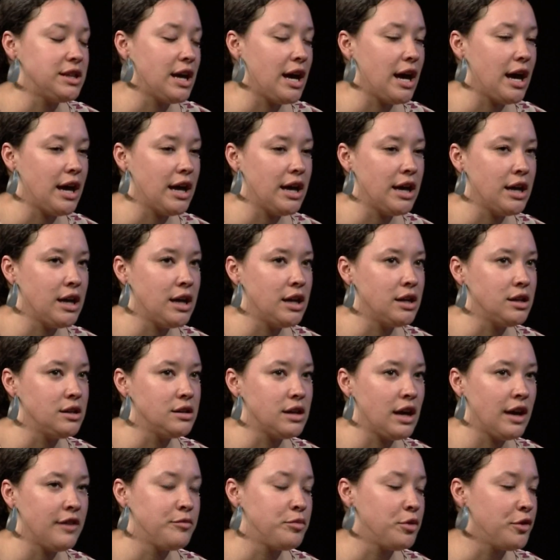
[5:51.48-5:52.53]
that. And
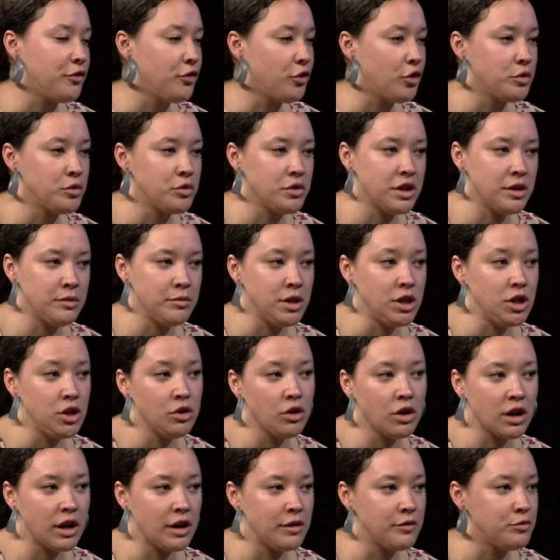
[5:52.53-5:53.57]
I've performed with him in New
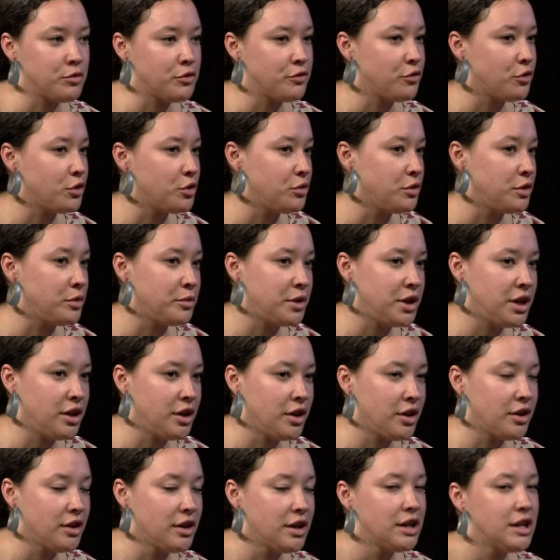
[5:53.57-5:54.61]
York. I've performed with him
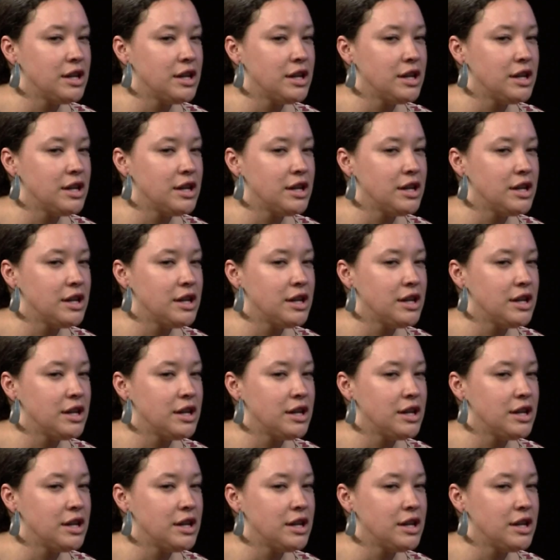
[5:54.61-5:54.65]
here.